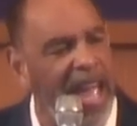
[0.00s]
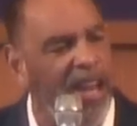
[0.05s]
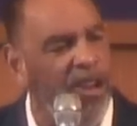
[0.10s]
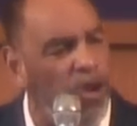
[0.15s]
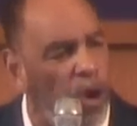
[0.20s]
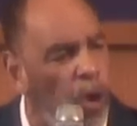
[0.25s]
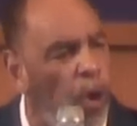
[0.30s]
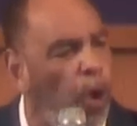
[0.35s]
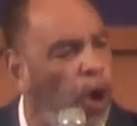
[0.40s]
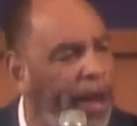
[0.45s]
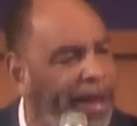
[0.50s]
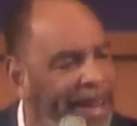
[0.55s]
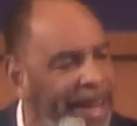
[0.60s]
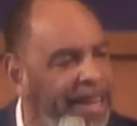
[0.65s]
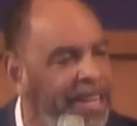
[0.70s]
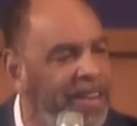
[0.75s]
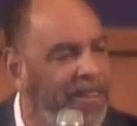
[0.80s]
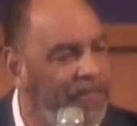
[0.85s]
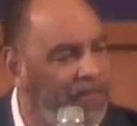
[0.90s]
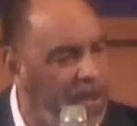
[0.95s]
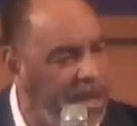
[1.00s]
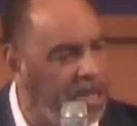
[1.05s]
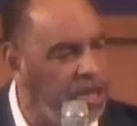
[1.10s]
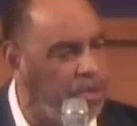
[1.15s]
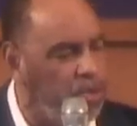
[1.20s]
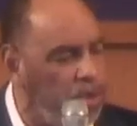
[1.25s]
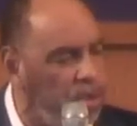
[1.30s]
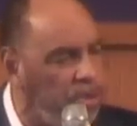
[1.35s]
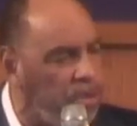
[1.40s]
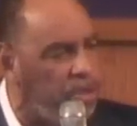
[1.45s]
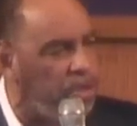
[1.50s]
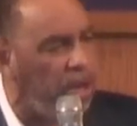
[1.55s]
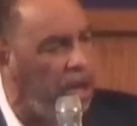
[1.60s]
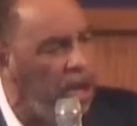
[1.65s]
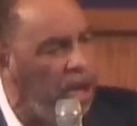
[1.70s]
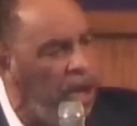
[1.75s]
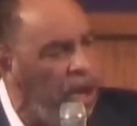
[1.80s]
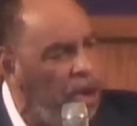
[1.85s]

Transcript: and or individuals